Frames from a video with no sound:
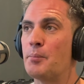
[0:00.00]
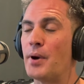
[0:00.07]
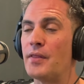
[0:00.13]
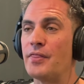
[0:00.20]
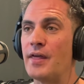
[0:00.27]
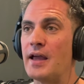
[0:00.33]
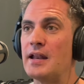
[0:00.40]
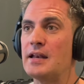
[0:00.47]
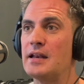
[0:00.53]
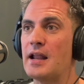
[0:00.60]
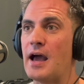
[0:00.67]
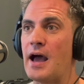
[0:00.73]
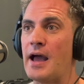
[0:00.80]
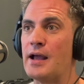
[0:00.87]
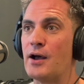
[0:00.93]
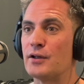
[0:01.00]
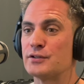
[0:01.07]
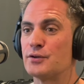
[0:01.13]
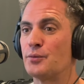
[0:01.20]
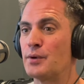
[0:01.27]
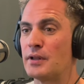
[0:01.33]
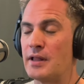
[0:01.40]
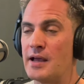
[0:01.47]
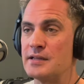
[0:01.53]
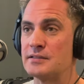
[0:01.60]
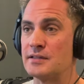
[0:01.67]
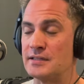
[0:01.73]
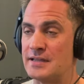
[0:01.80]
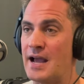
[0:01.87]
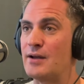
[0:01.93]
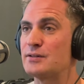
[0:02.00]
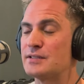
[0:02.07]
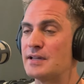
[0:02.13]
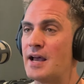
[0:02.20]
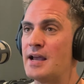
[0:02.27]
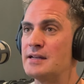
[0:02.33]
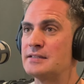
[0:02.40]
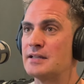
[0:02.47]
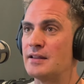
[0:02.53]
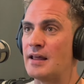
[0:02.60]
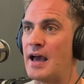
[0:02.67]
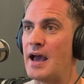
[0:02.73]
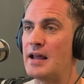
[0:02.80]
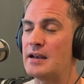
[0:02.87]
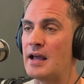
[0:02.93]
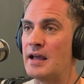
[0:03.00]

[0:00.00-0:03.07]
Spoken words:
But then I also realized the downside to that.